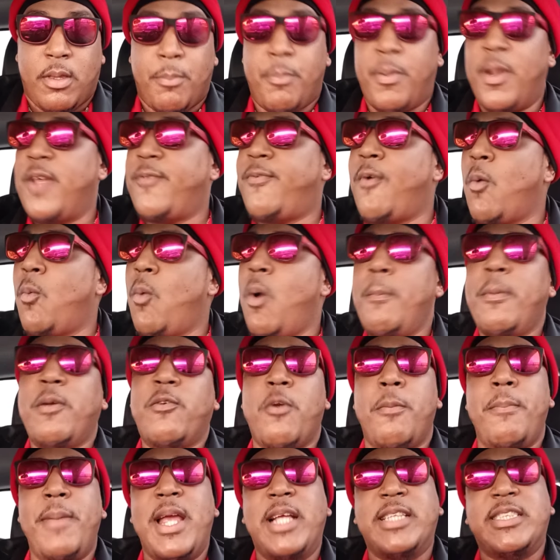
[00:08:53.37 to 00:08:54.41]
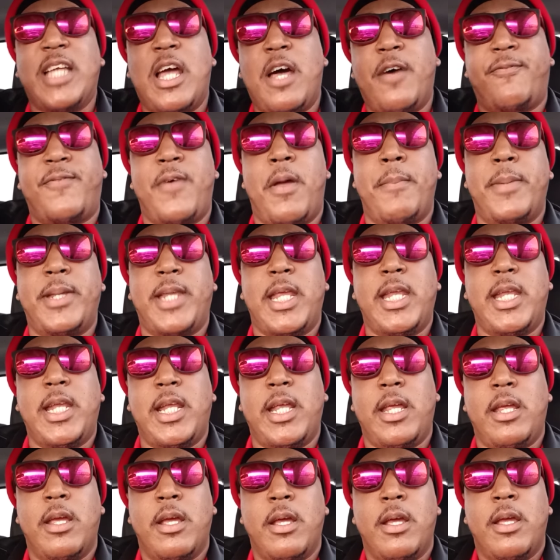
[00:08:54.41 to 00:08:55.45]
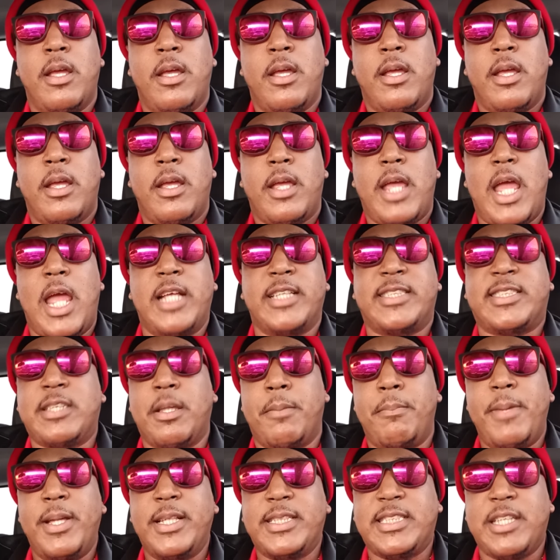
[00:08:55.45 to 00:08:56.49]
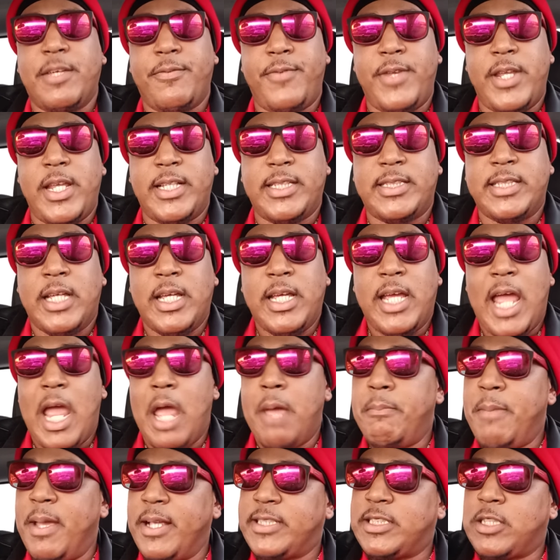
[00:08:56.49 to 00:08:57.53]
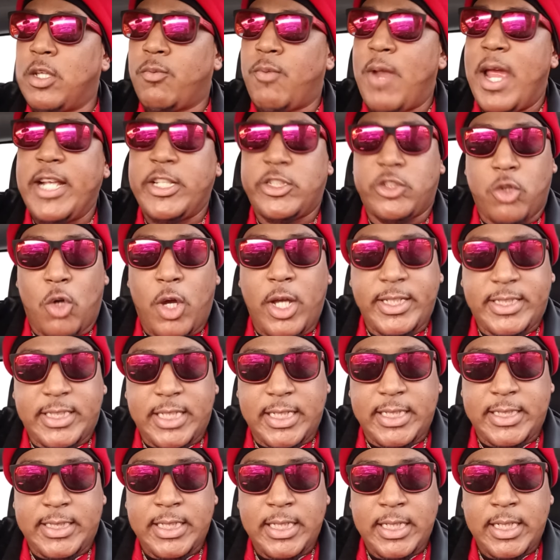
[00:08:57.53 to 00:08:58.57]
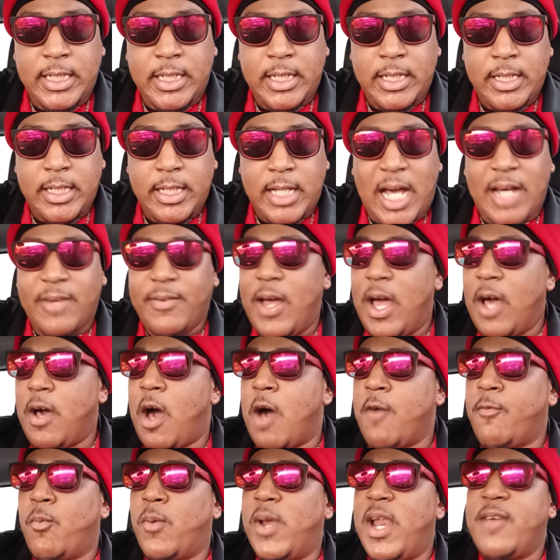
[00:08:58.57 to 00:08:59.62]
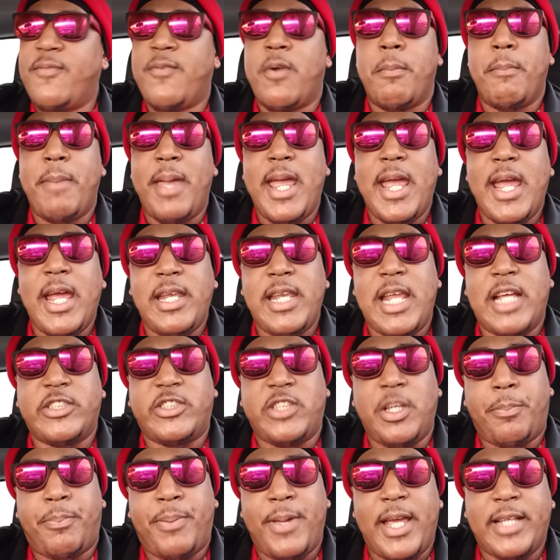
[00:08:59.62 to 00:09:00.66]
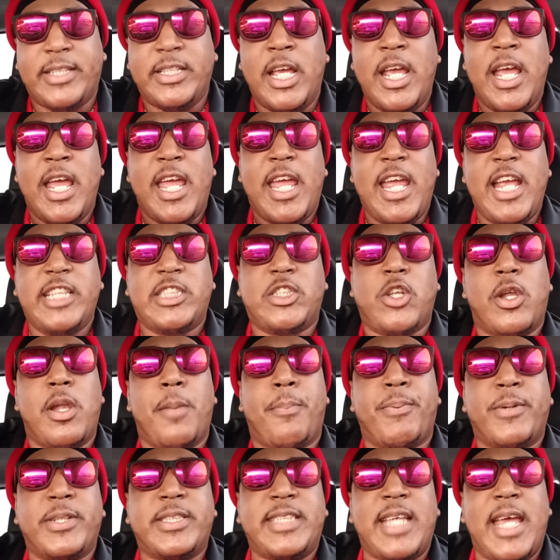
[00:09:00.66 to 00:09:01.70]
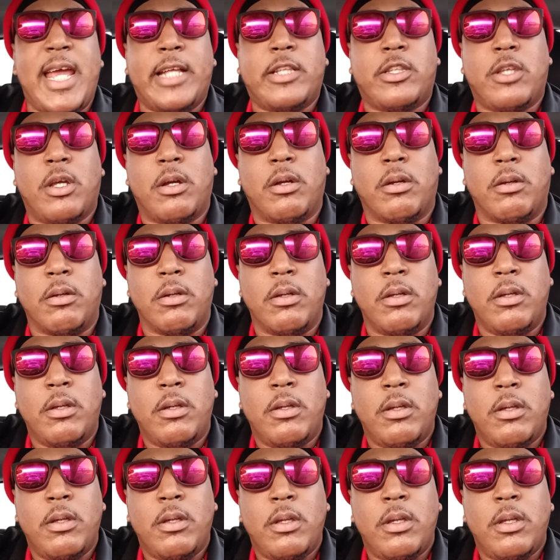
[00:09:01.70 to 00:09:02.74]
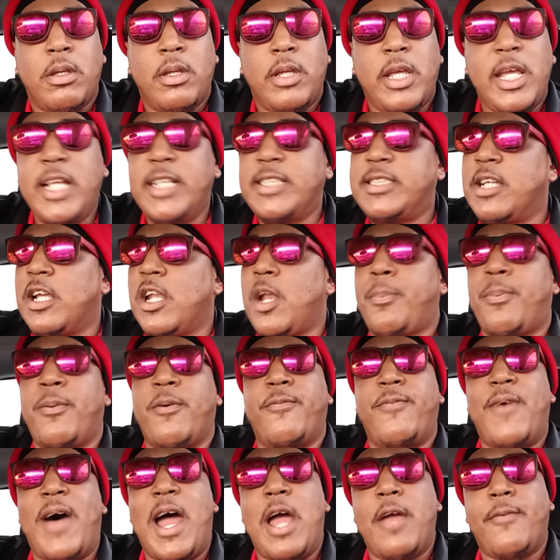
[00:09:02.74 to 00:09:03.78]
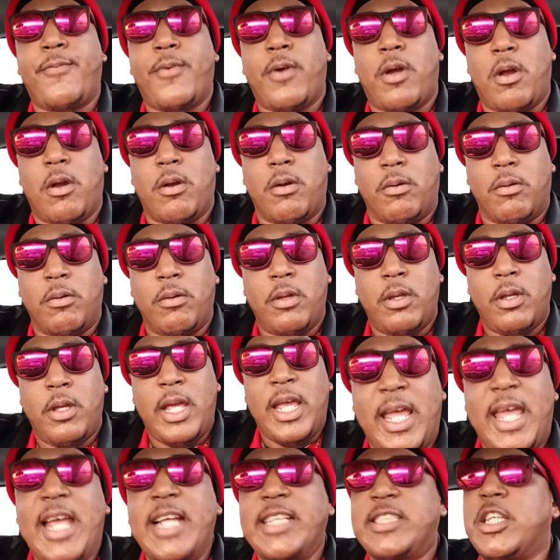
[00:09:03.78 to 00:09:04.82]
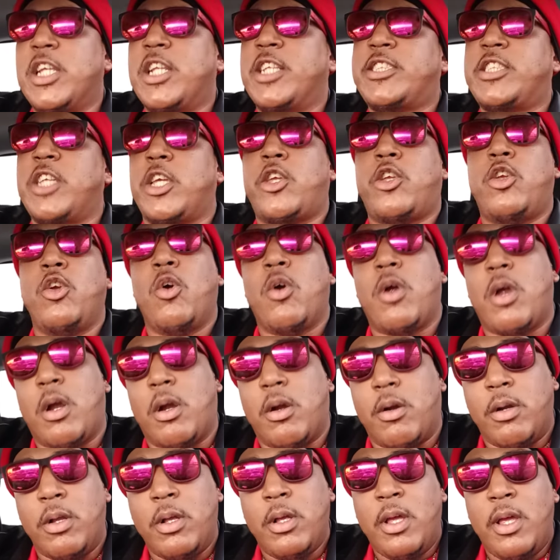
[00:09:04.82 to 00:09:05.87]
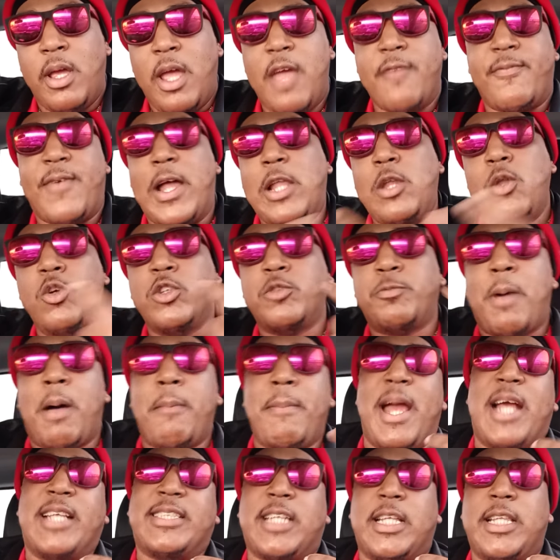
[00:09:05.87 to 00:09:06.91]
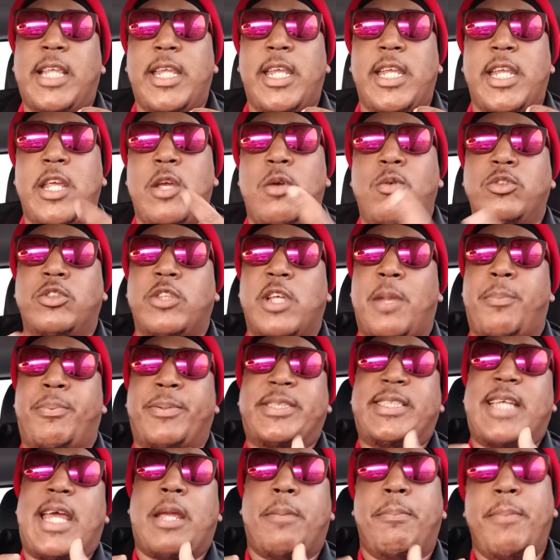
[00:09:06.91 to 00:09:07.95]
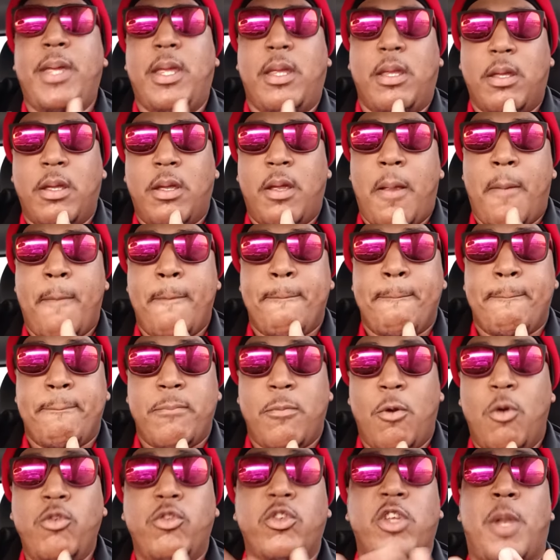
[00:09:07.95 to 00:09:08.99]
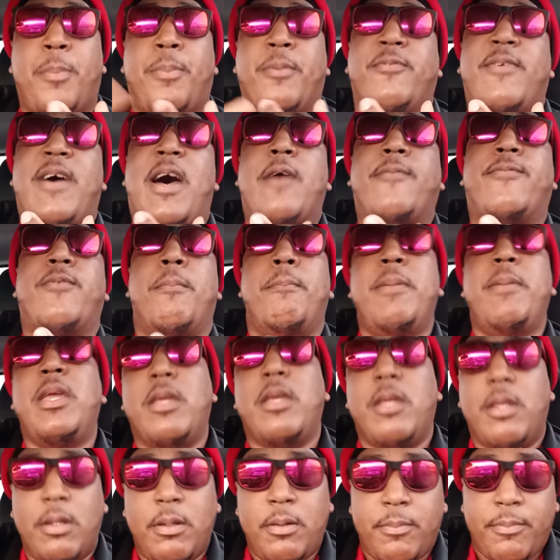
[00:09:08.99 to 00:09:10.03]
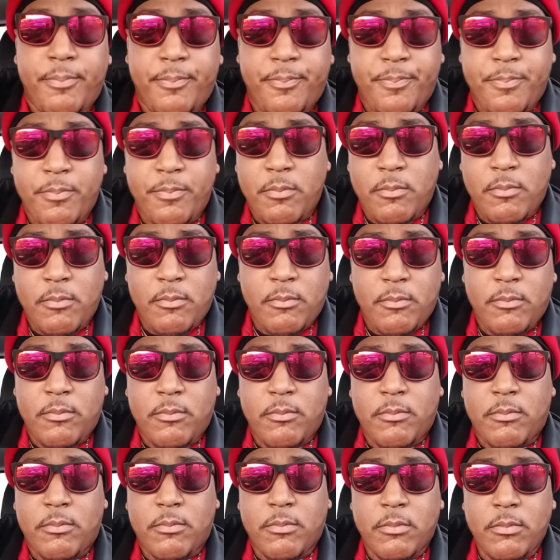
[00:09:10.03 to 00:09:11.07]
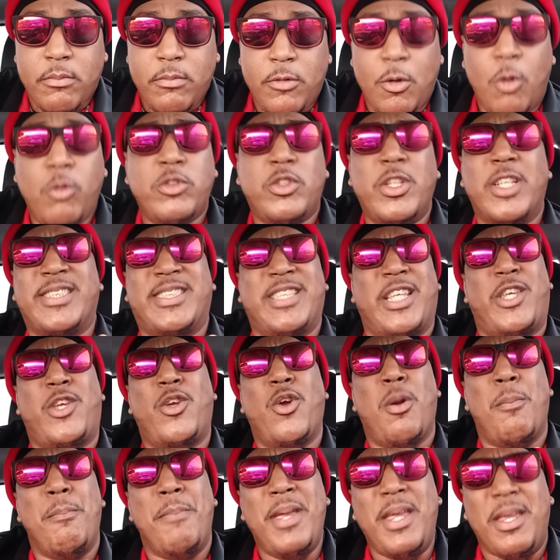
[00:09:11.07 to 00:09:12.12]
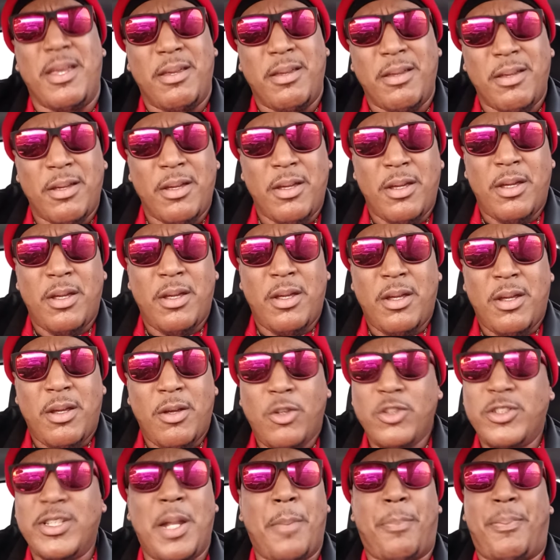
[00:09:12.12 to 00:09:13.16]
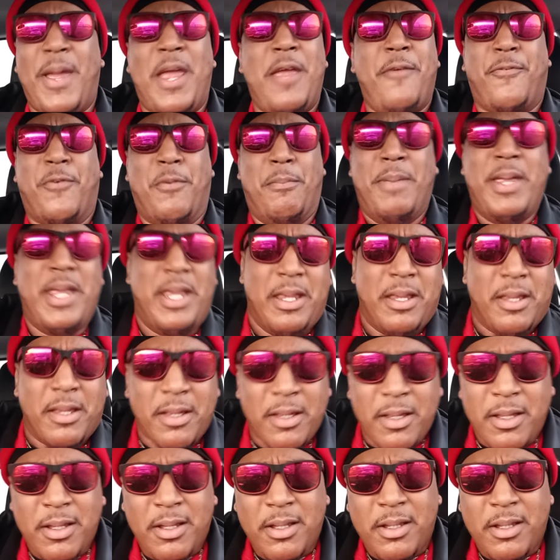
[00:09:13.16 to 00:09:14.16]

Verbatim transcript: But if a woman remains in her femininity and submissiveness and makes the right choices of, of whatever man that she picks, he's going to protect her. He's going to provide for her. He's going to secure her. If I lose my masculinity, who's going to protect me? Who's going to provide for me? Who's going to secure me? Who's going to pay for me?